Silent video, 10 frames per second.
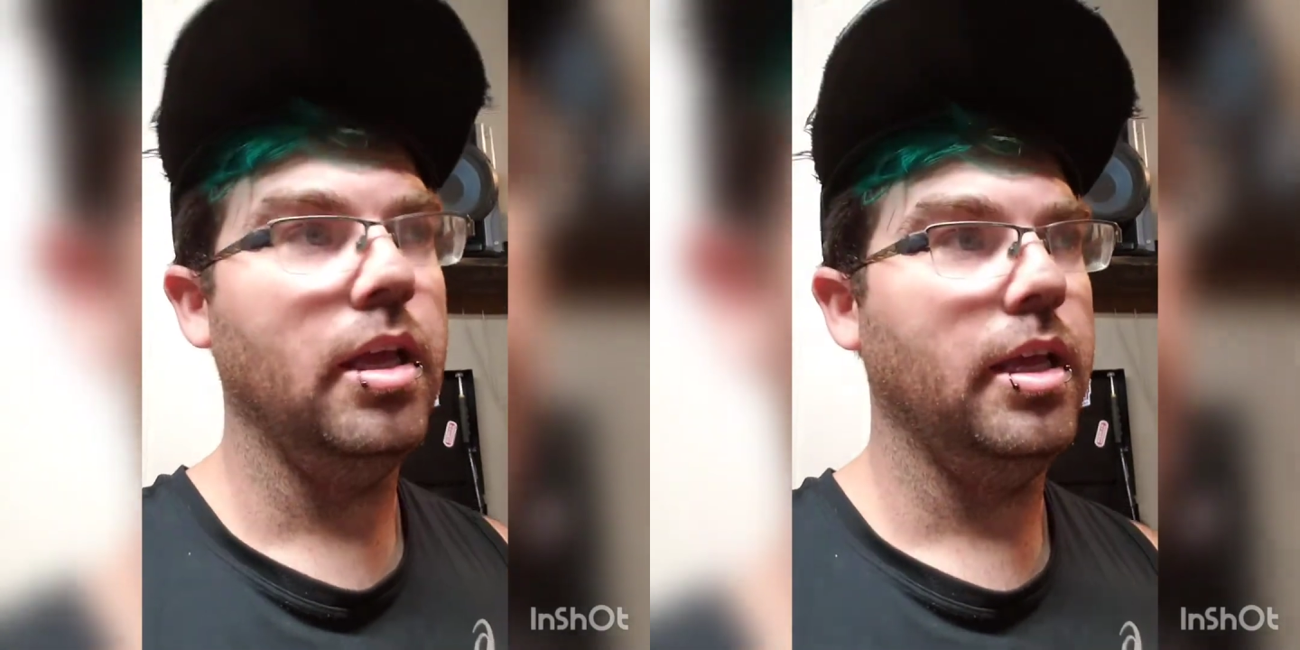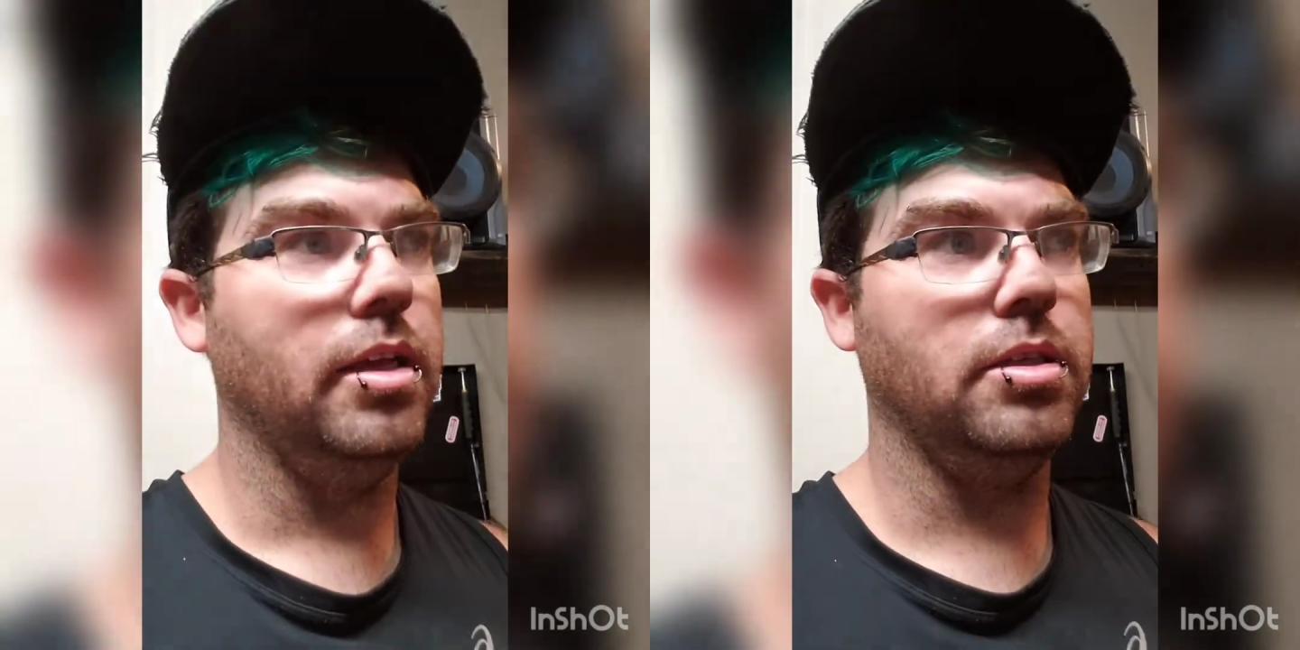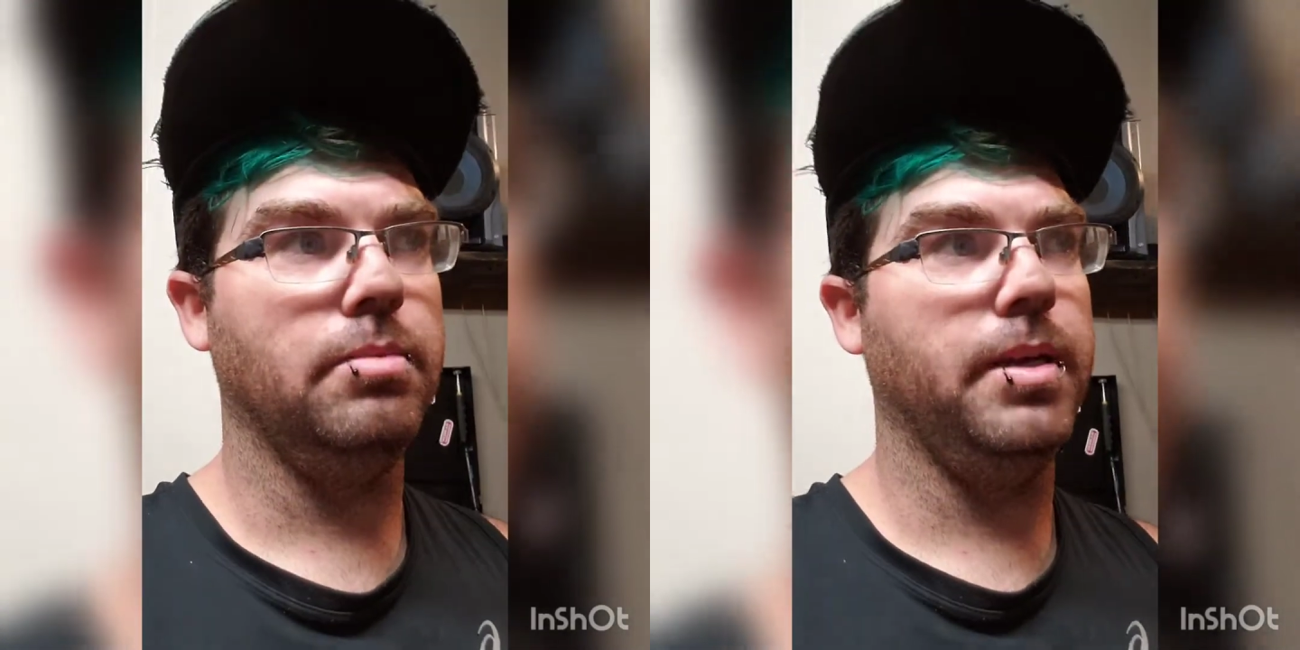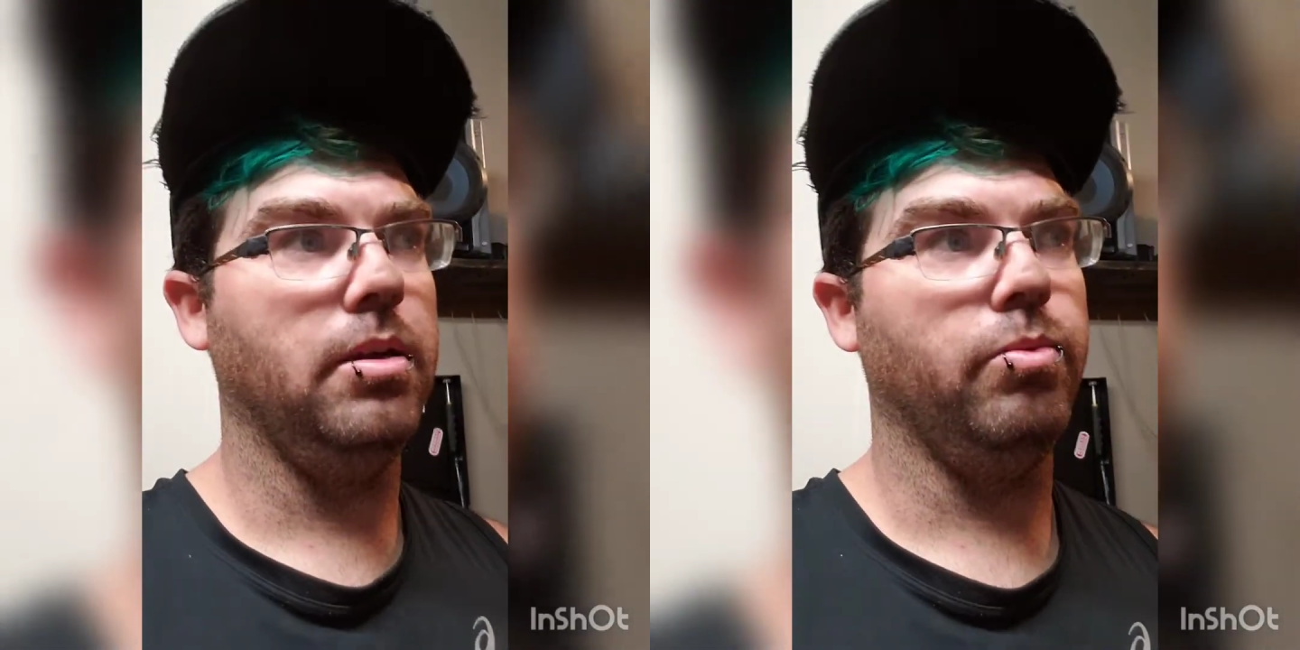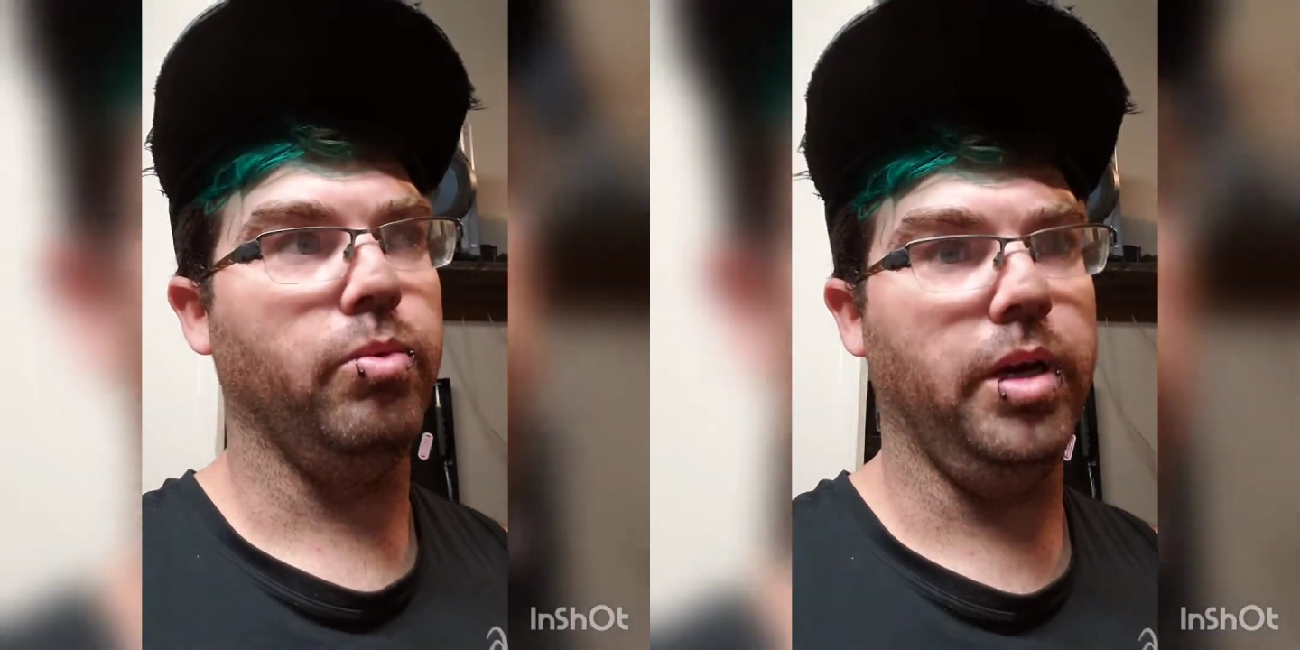It'd just be
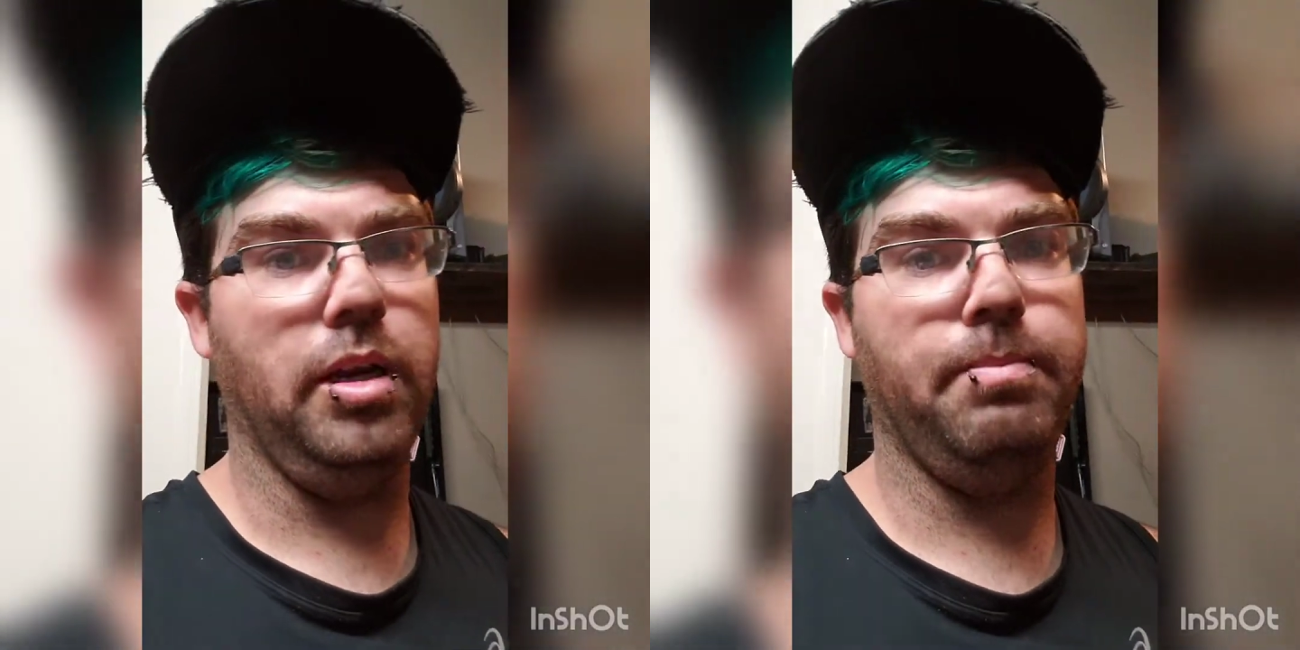really